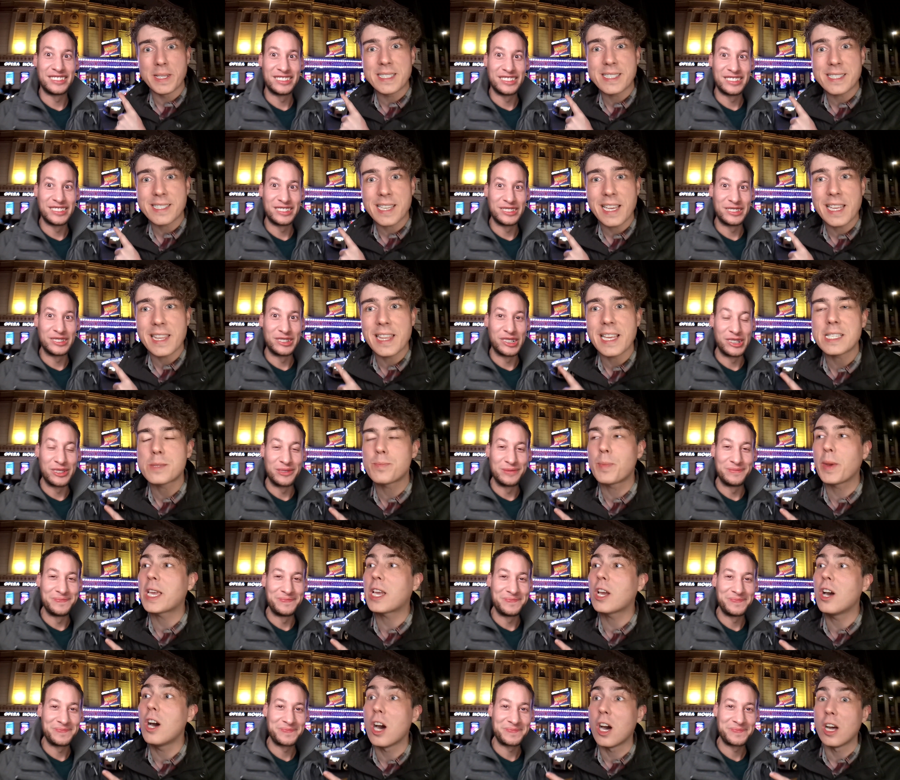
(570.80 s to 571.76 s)
Speaker 1: and see this
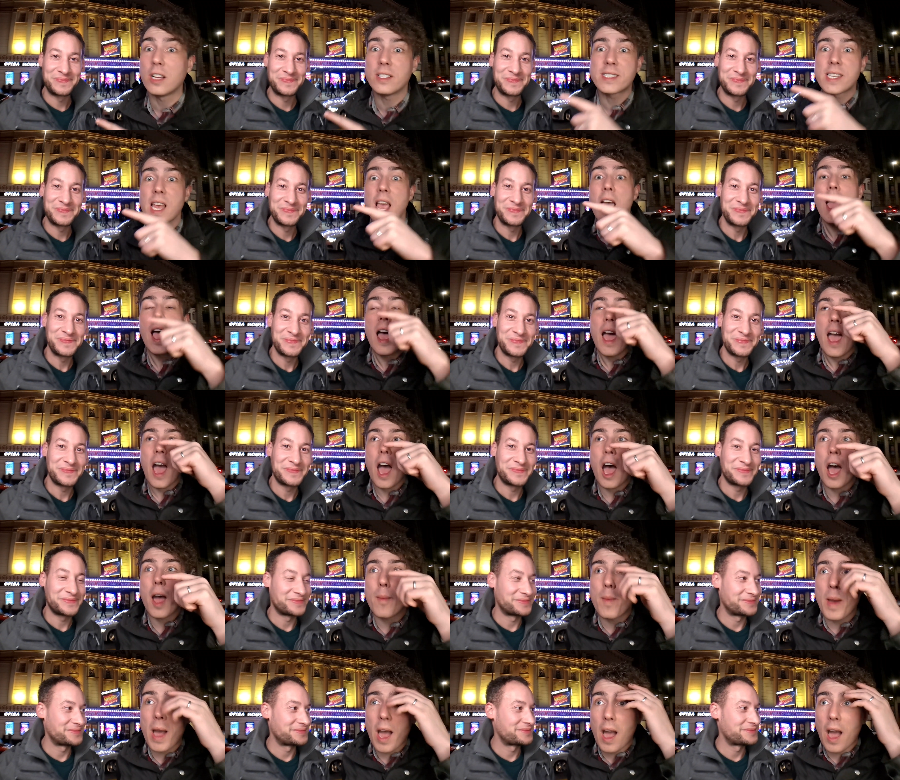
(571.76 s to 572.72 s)
because
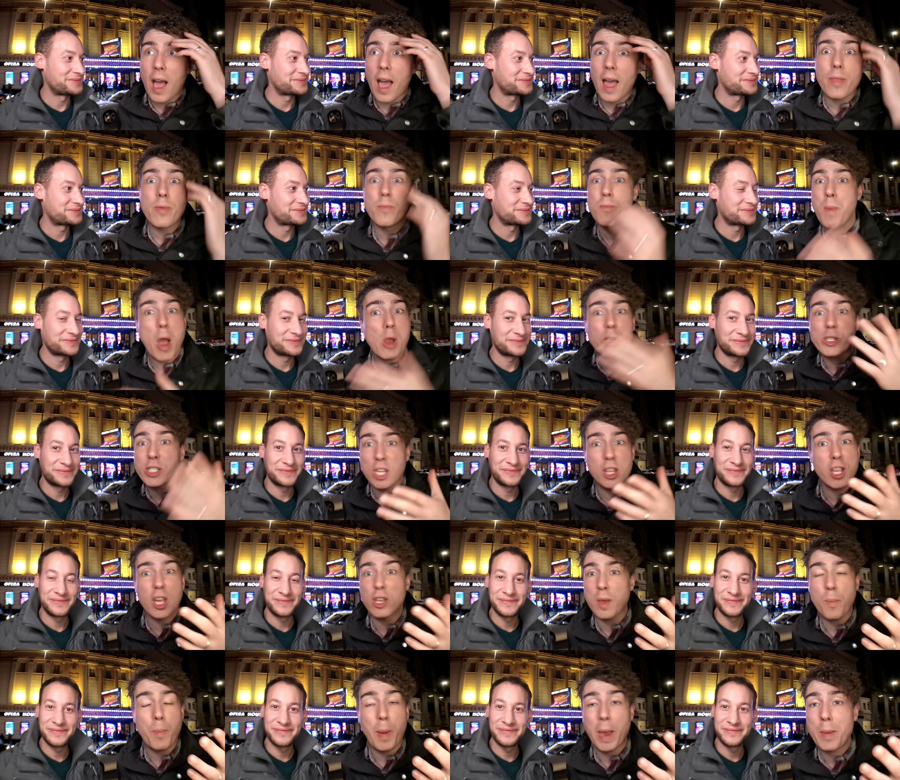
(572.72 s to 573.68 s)
um, most of
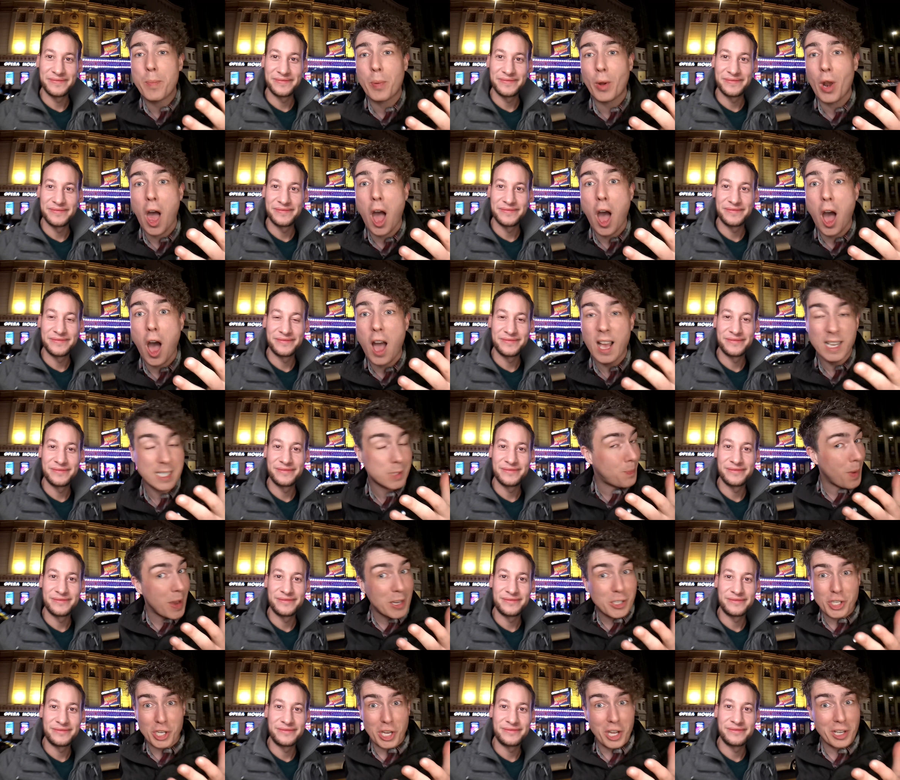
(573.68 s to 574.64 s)
the other people are,
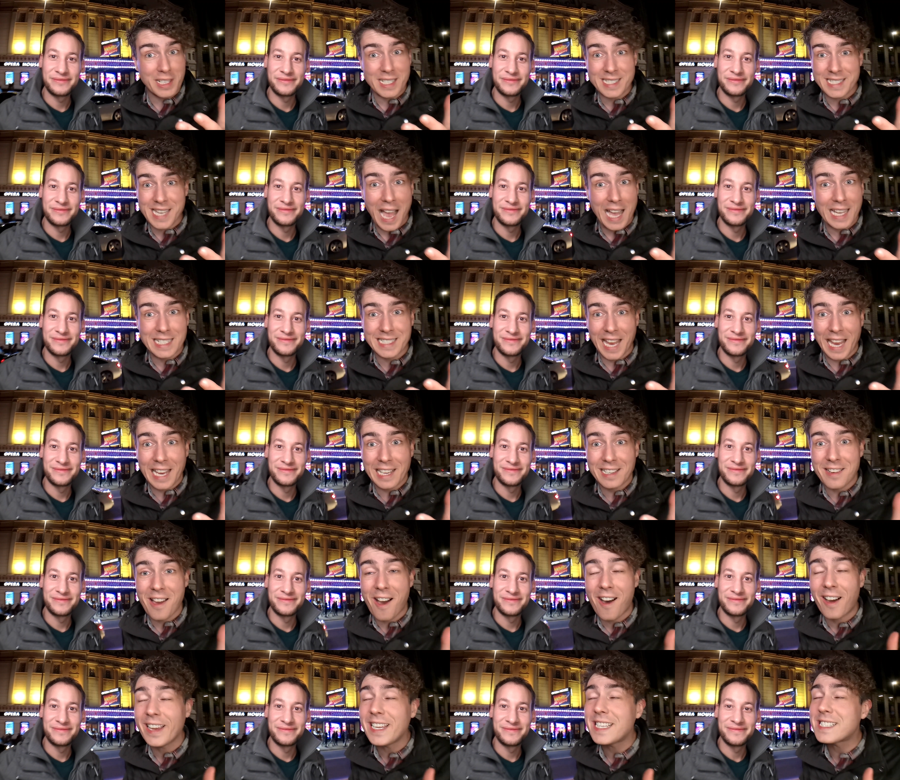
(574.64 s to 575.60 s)
especially on a Saturday
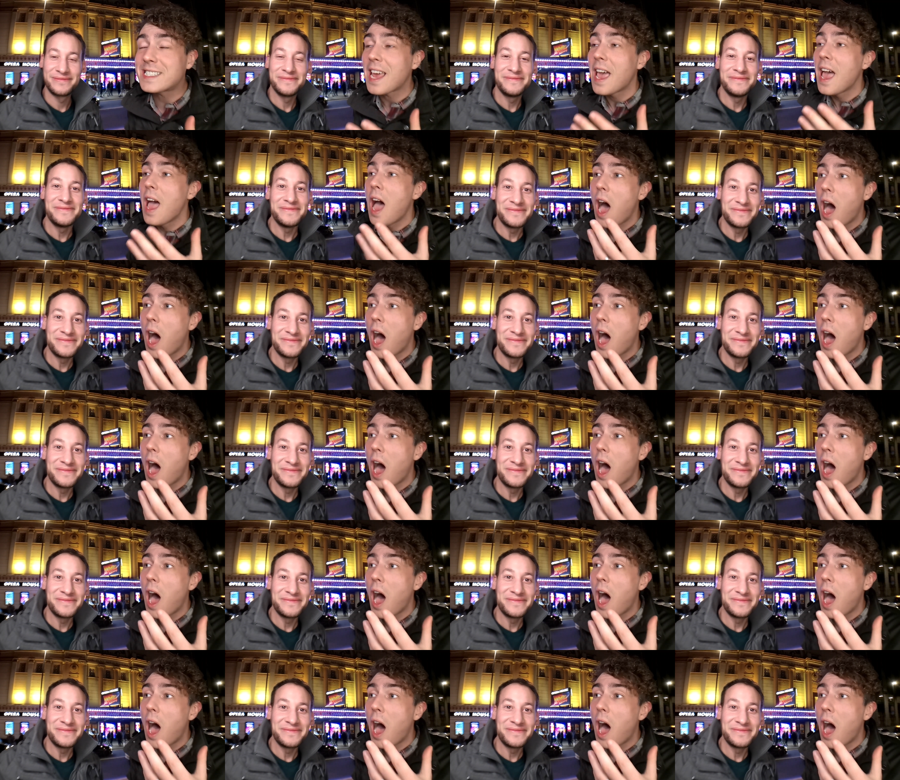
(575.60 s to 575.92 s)
night.